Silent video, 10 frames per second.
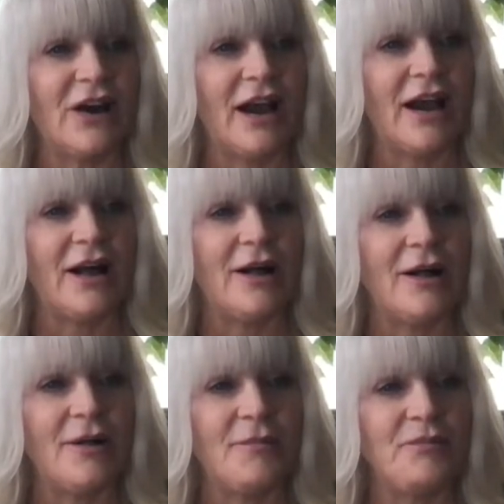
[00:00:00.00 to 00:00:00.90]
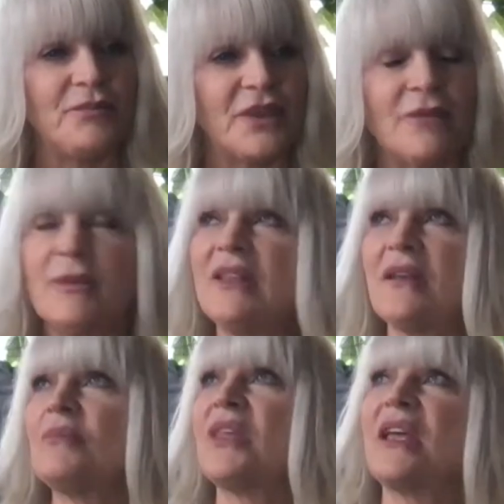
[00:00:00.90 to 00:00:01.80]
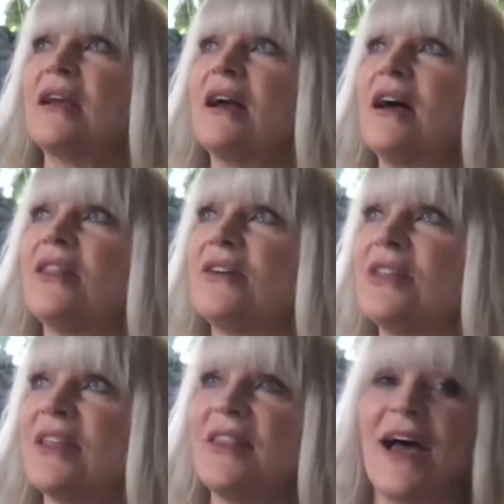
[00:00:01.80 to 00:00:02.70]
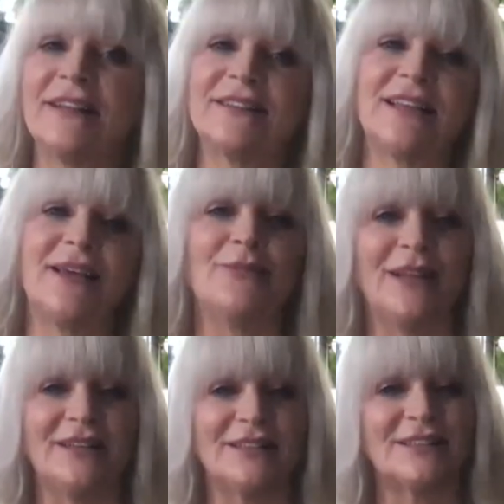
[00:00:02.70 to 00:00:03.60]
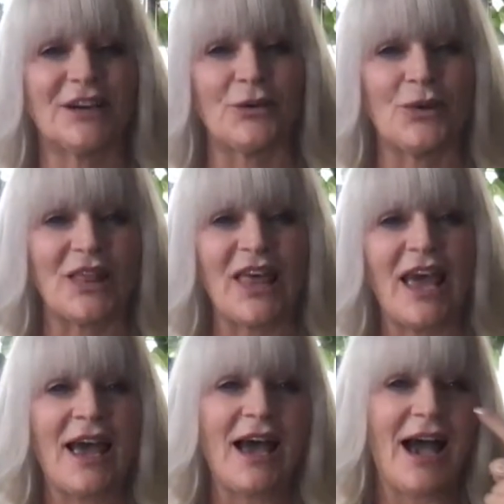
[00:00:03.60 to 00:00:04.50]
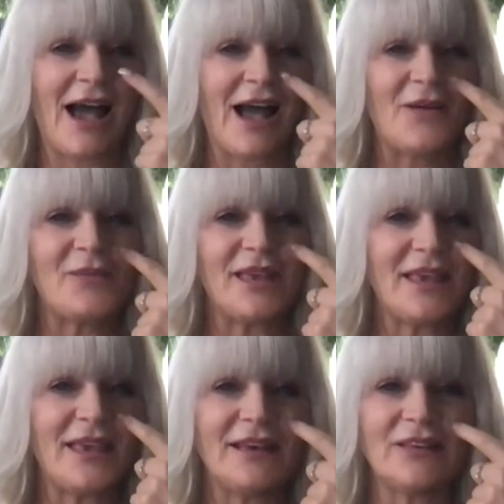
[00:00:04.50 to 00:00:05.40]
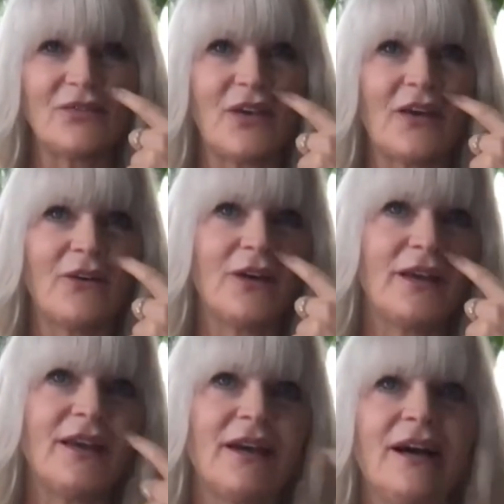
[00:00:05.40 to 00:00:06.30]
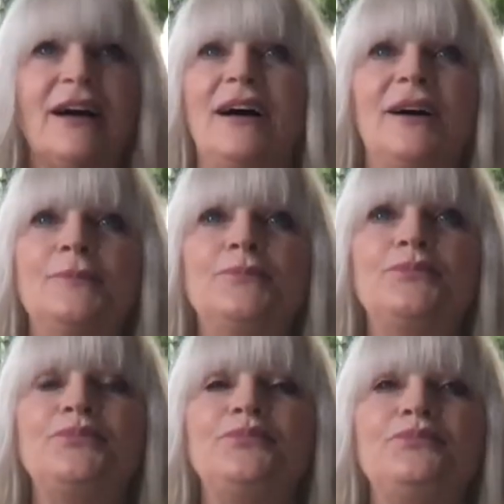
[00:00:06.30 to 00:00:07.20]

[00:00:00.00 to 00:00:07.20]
um, give me something other than that statement to start with. Um, he is very, um,